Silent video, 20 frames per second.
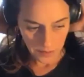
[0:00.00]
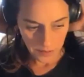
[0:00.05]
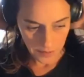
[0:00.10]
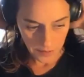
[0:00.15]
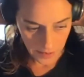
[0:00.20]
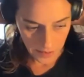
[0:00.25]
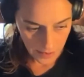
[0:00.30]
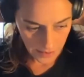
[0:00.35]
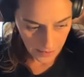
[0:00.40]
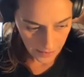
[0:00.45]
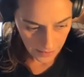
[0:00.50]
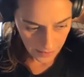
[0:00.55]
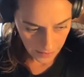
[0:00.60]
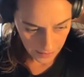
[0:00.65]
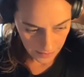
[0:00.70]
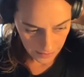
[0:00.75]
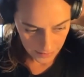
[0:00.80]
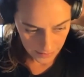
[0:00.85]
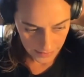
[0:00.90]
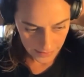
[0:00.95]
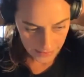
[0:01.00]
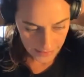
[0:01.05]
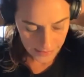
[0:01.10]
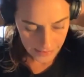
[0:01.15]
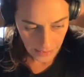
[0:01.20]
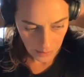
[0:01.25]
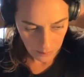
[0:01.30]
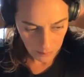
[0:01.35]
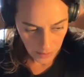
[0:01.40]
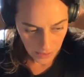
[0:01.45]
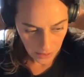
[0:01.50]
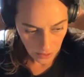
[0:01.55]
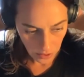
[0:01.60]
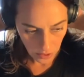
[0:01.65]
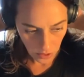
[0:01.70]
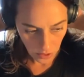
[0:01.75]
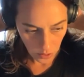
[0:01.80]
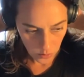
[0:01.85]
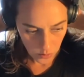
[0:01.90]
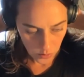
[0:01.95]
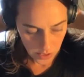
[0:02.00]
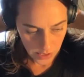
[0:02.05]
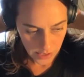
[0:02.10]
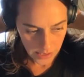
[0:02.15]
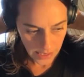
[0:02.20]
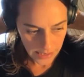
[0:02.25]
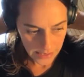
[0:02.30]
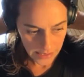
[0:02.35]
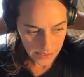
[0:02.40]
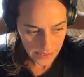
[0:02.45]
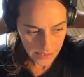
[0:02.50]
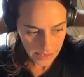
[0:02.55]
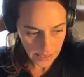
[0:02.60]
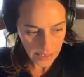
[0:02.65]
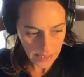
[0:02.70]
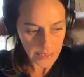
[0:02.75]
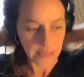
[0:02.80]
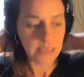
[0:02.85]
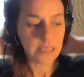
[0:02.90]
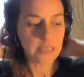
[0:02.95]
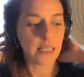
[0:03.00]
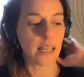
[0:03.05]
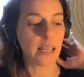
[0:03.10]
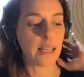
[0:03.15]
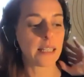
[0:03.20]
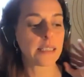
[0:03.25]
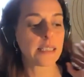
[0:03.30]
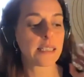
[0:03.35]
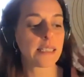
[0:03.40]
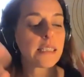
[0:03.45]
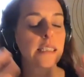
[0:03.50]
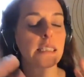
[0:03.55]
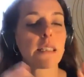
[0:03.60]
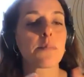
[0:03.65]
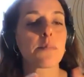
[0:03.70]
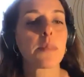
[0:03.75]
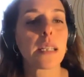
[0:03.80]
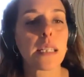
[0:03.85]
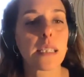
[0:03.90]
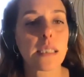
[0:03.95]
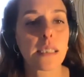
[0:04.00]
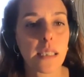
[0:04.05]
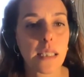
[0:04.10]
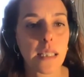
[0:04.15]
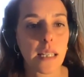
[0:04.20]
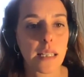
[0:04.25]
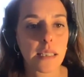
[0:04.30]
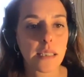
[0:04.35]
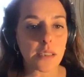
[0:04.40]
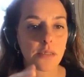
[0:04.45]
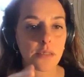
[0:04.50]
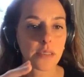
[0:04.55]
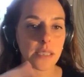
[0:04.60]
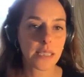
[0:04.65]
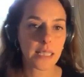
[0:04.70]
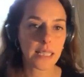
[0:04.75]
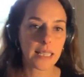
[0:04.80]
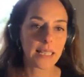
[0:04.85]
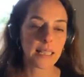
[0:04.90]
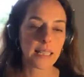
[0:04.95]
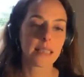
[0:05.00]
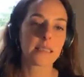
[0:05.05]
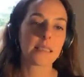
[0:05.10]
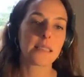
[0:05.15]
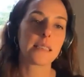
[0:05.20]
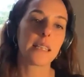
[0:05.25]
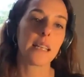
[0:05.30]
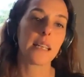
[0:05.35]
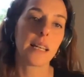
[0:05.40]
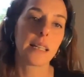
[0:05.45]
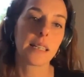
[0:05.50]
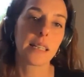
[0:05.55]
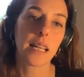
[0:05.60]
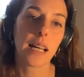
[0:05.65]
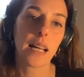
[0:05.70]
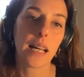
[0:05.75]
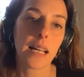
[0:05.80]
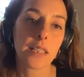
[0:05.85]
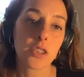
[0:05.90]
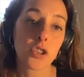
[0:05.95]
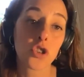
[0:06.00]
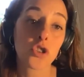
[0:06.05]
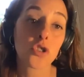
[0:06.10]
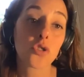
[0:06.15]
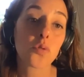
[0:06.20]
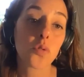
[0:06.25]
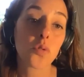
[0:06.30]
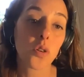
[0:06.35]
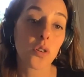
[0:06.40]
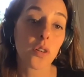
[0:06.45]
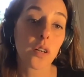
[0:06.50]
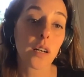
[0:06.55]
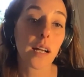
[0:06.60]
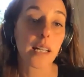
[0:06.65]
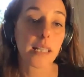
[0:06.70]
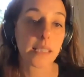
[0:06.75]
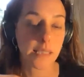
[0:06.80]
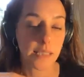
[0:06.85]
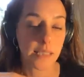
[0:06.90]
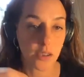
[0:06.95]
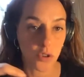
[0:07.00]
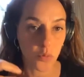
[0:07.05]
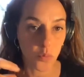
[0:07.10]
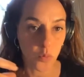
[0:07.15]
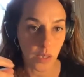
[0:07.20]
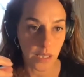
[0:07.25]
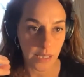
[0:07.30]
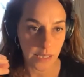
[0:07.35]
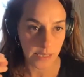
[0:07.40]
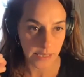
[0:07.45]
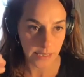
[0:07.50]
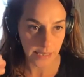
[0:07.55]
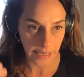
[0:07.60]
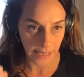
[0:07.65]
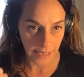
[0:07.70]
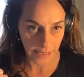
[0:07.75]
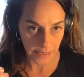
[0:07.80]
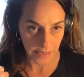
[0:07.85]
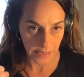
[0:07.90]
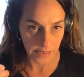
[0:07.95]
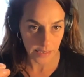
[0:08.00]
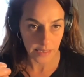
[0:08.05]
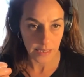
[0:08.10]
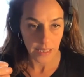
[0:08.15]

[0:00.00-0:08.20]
The systemic thought says that a system is as resilient and as strong as its weakest links.